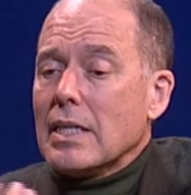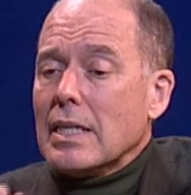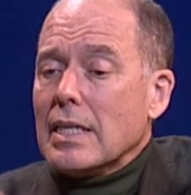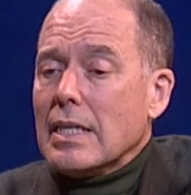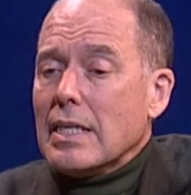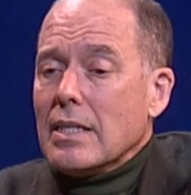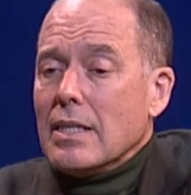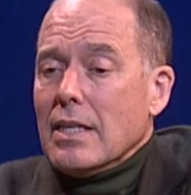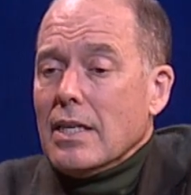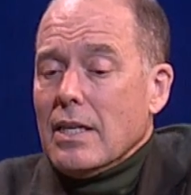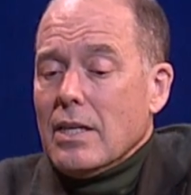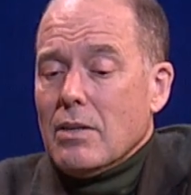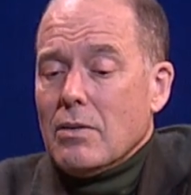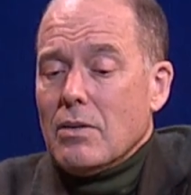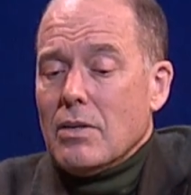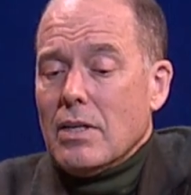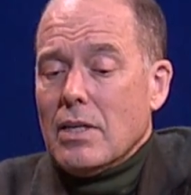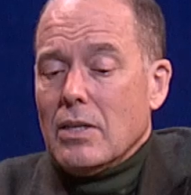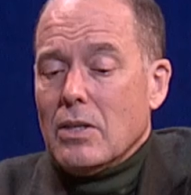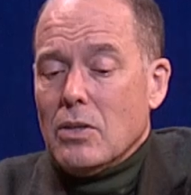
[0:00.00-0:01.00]

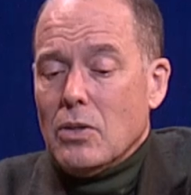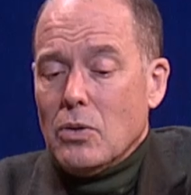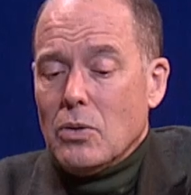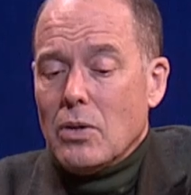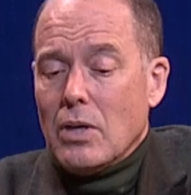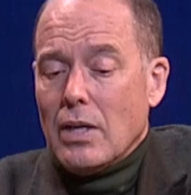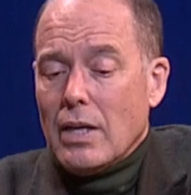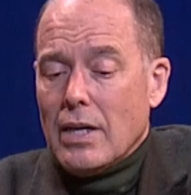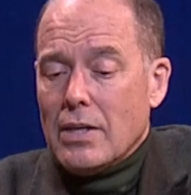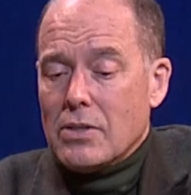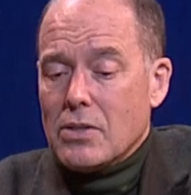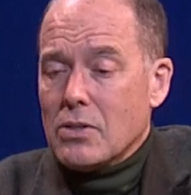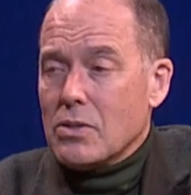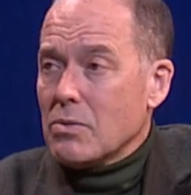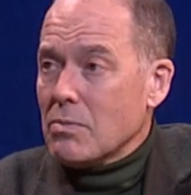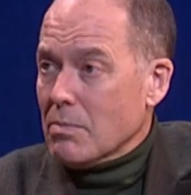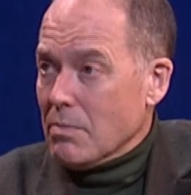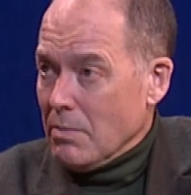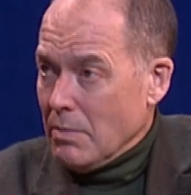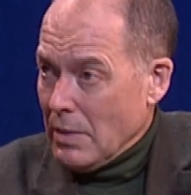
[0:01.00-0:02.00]
it
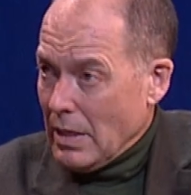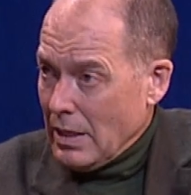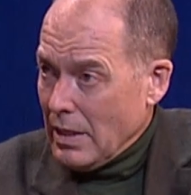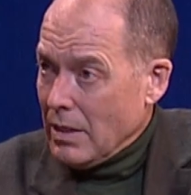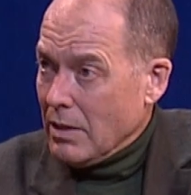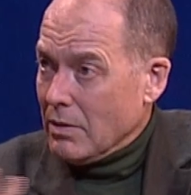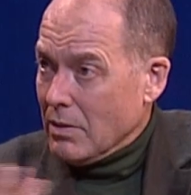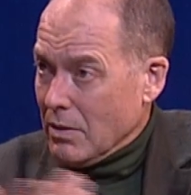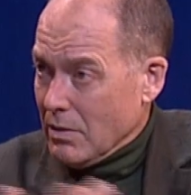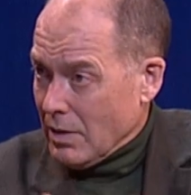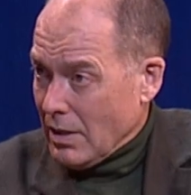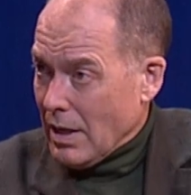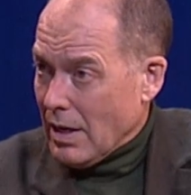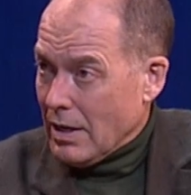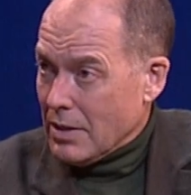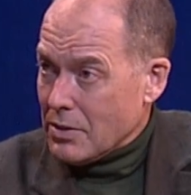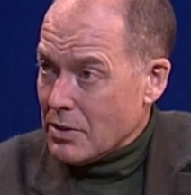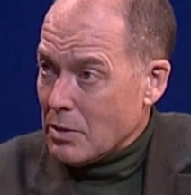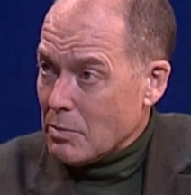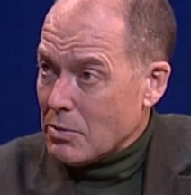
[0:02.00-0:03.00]
utilizes many of the
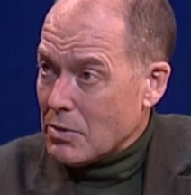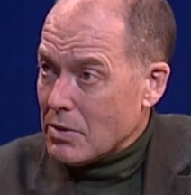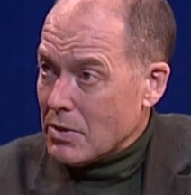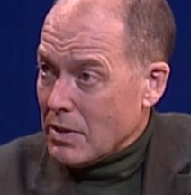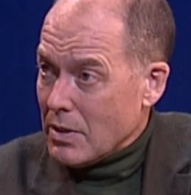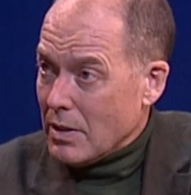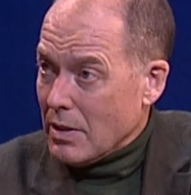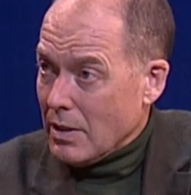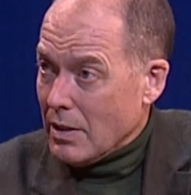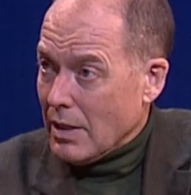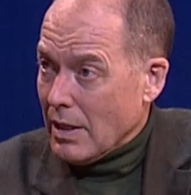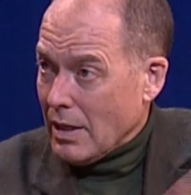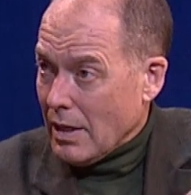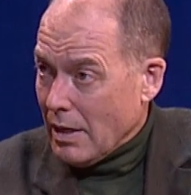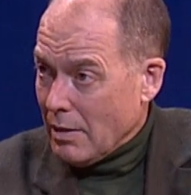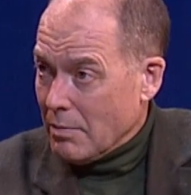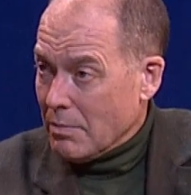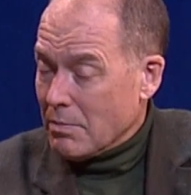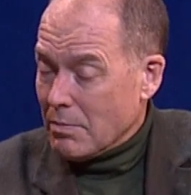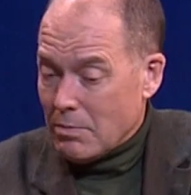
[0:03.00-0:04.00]
concepts that
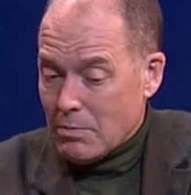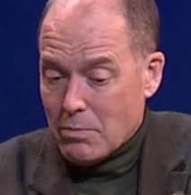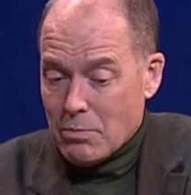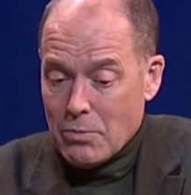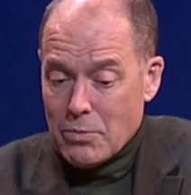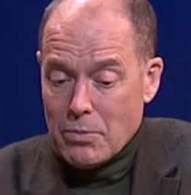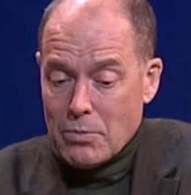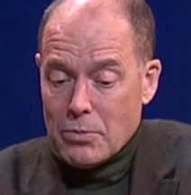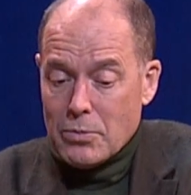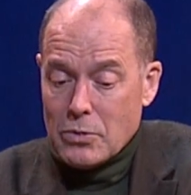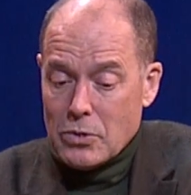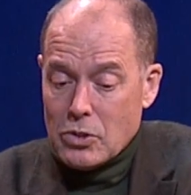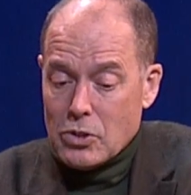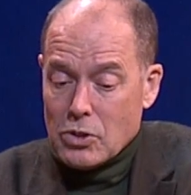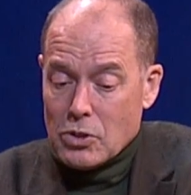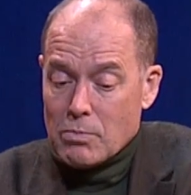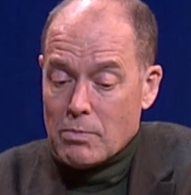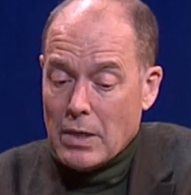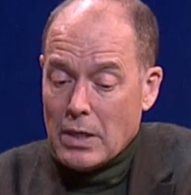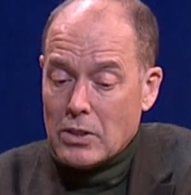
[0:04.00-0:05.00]
I've
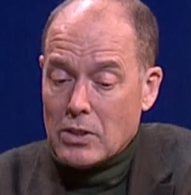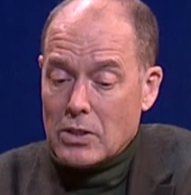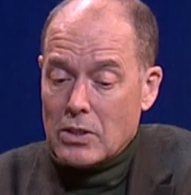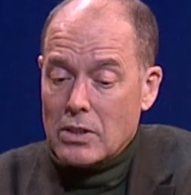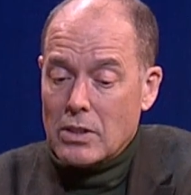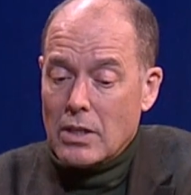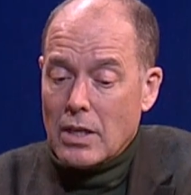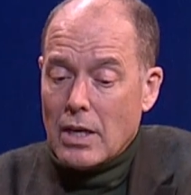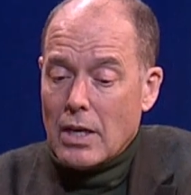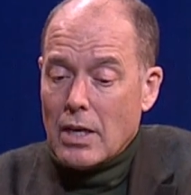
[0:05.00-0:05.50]
just mentioned.